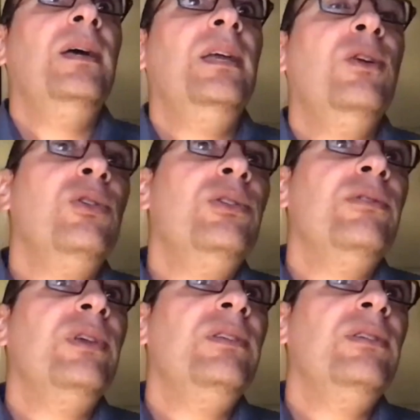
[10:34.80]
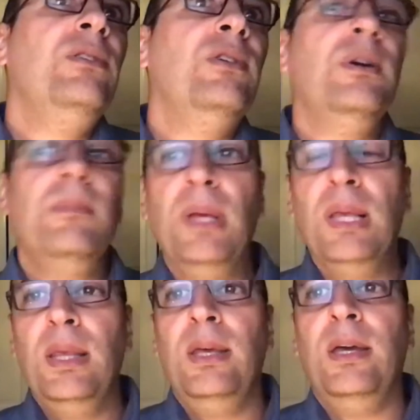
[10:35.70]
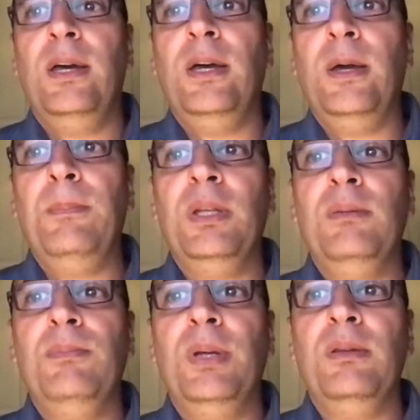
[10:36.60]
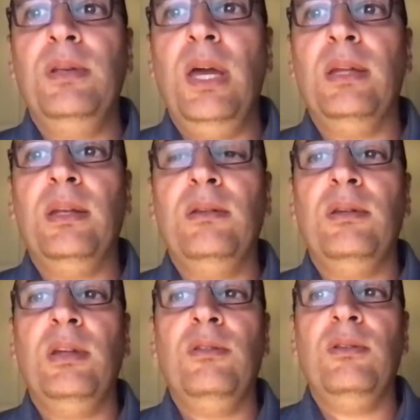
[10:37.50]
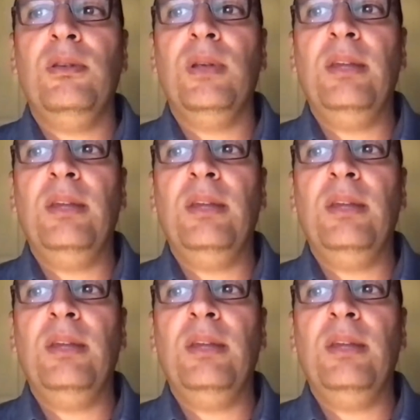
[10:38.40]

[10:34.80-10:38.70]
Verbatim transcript: in Koolen-de Vries syndrome, uh, but but yeah, that's that's.